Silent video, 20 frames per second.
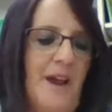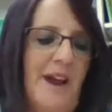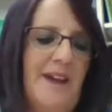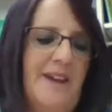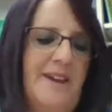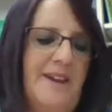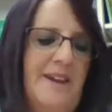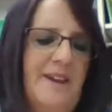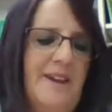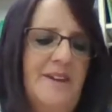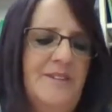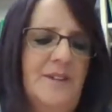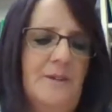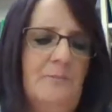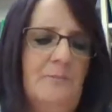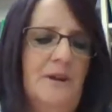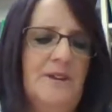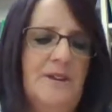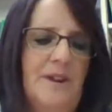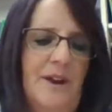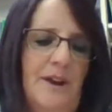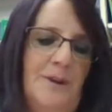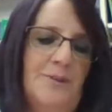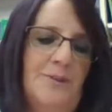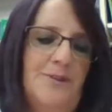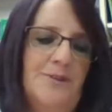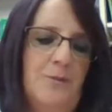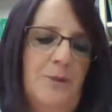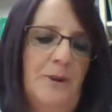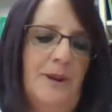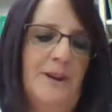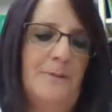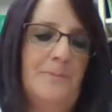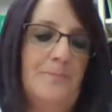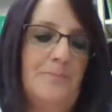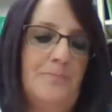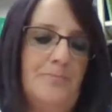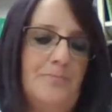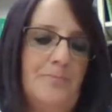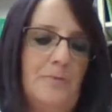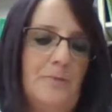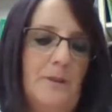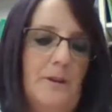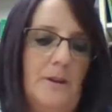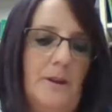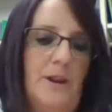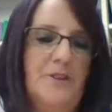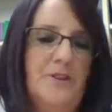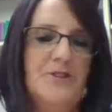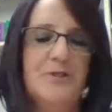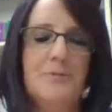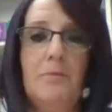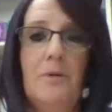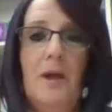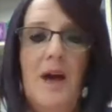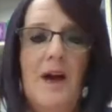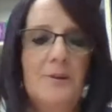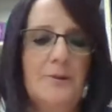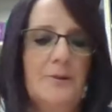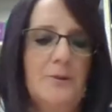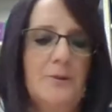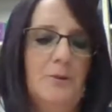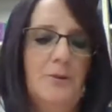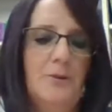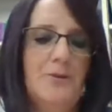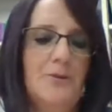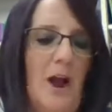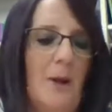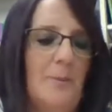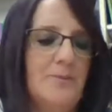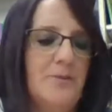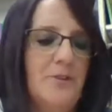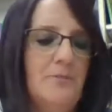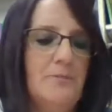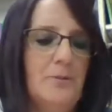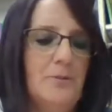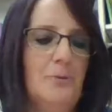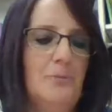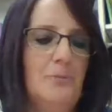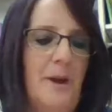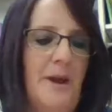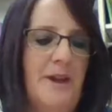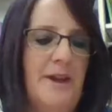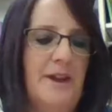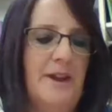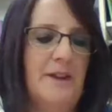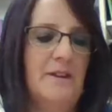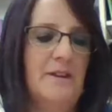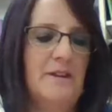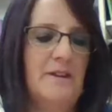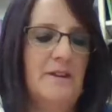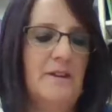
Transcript: I kicked at my tire swing. It splattered with drops of blue paint.